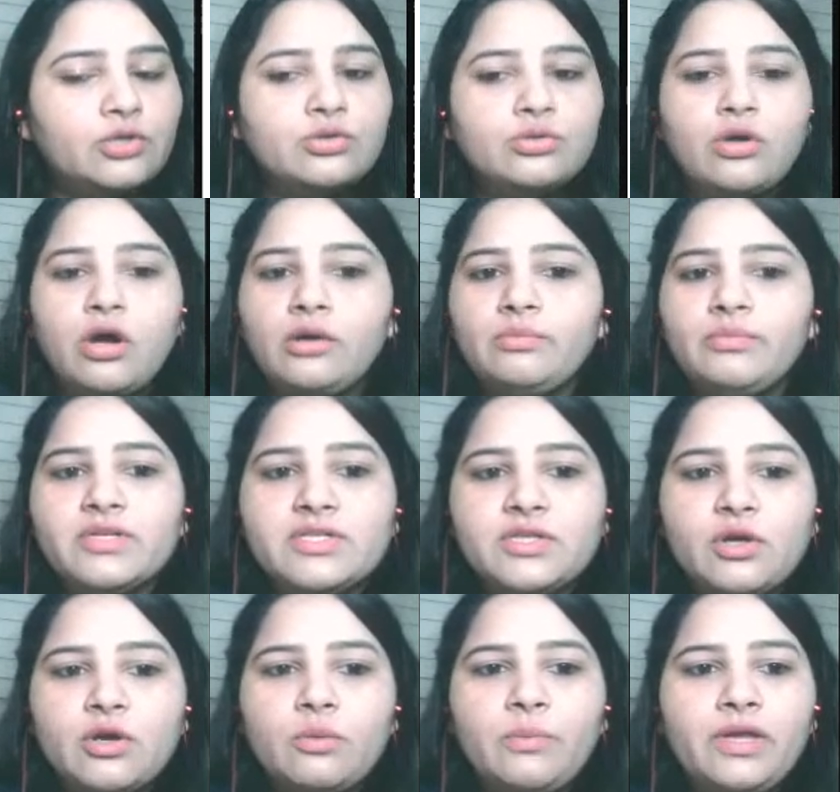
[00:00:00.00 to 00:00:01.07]
Do not miss
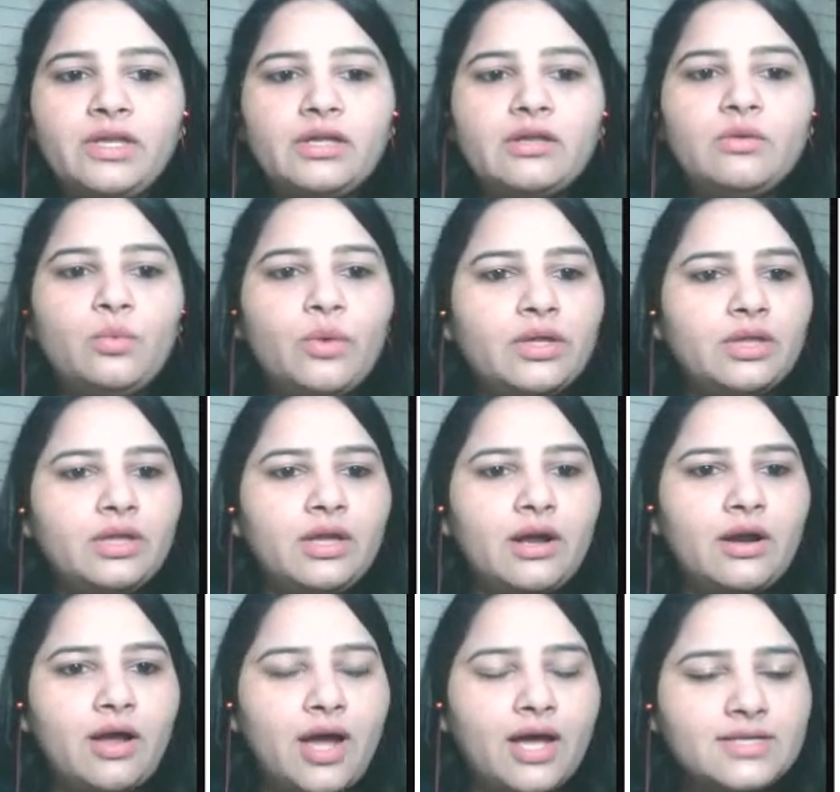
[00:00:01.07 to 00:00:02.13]
your opinion when they
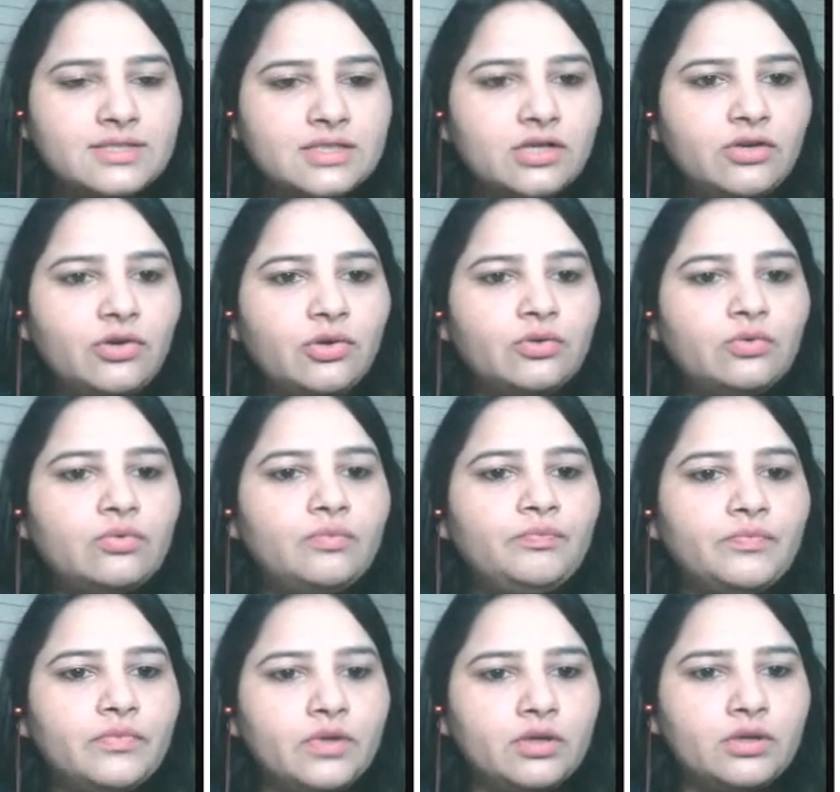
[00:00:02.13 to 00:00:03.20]
are asking you
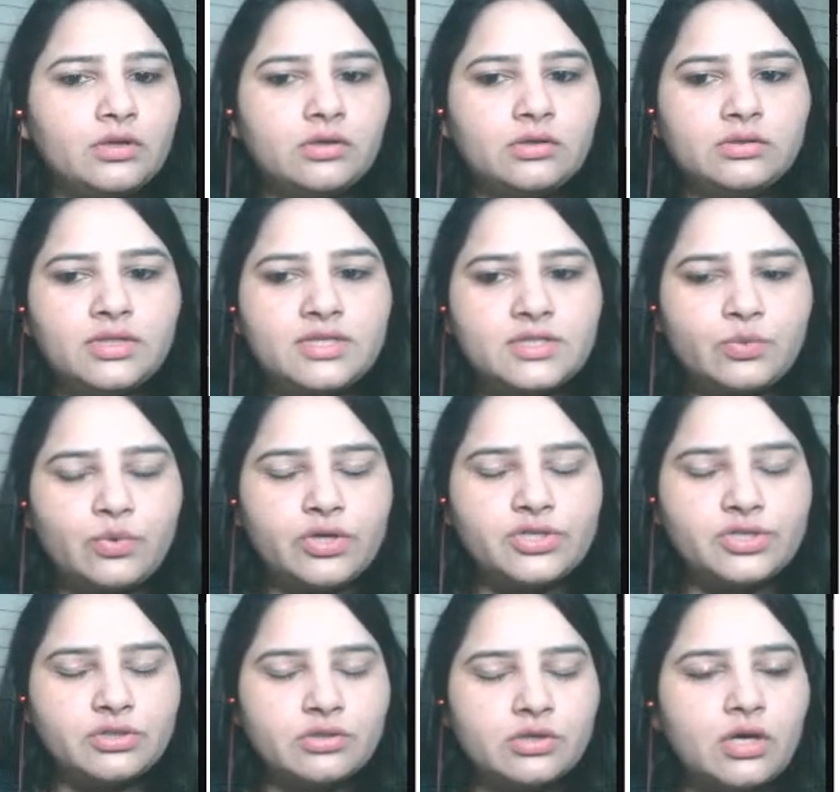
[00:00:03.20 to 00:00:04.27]
this
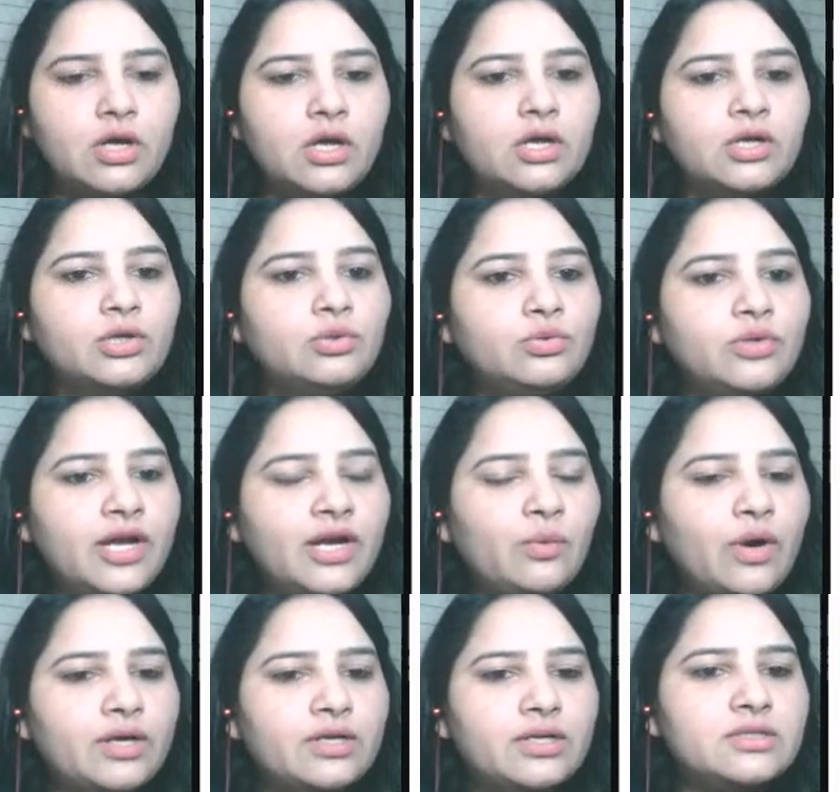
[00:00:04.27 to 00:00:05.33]
question. Do the
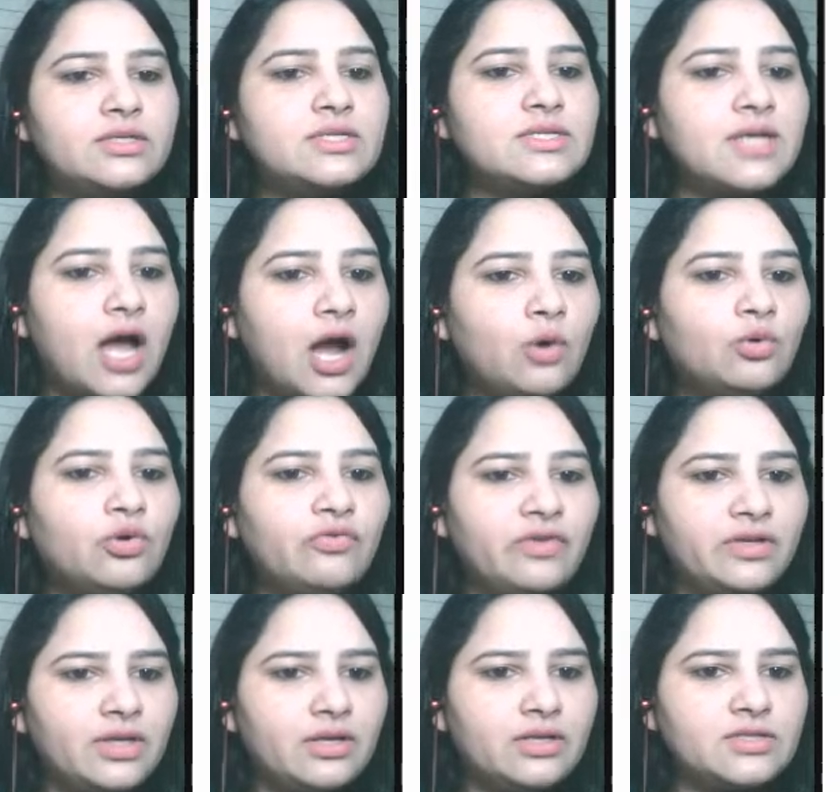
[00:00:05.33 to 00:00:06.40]
advantages
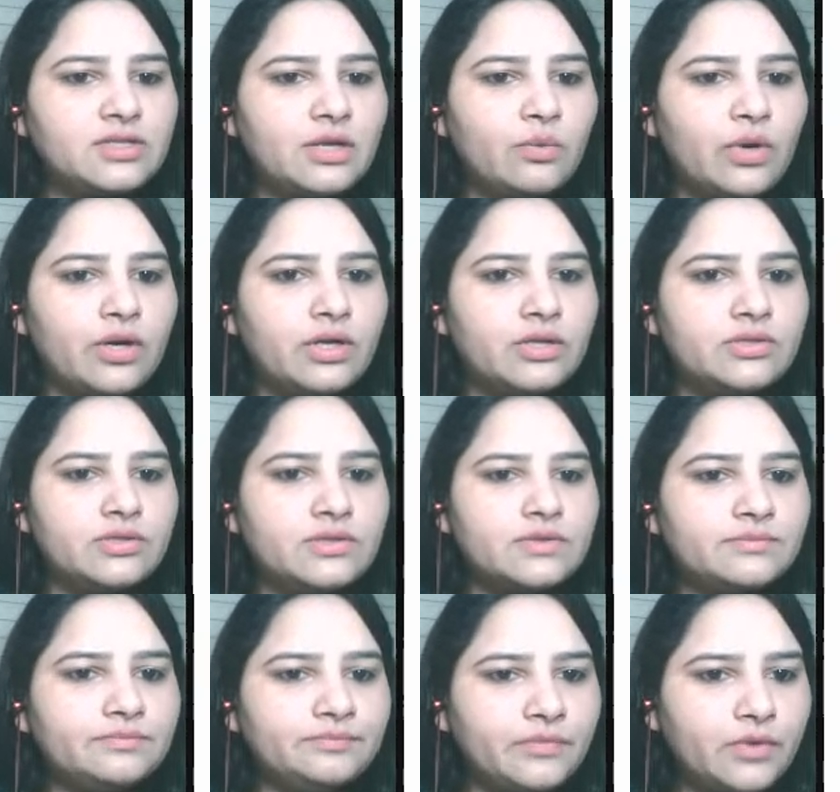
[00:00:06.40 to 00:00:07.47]
outweigh the disadvantages?
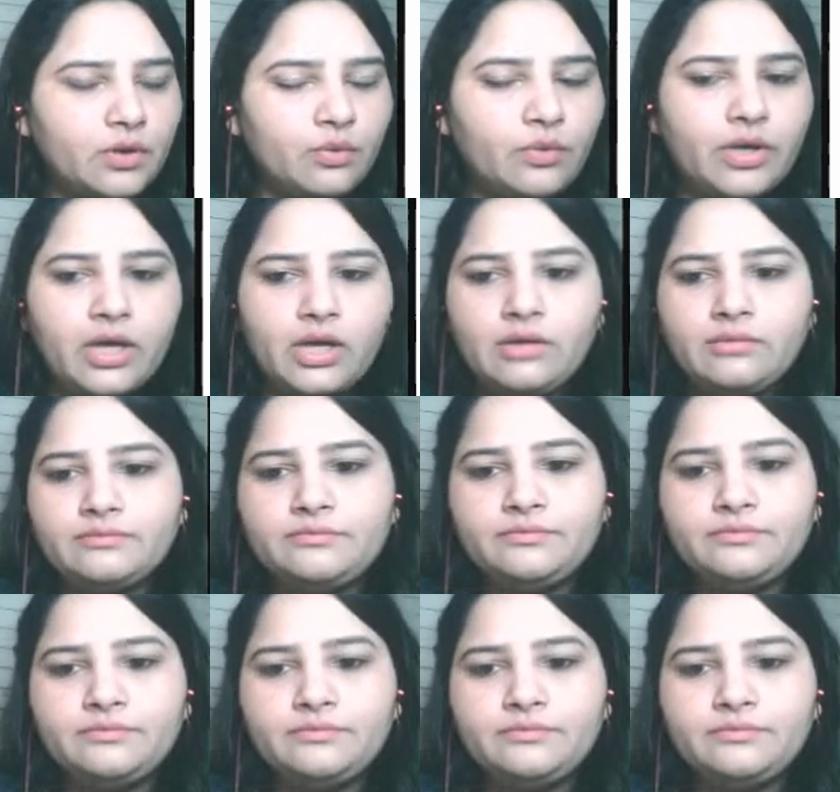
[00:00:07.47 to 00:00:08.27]
Okay.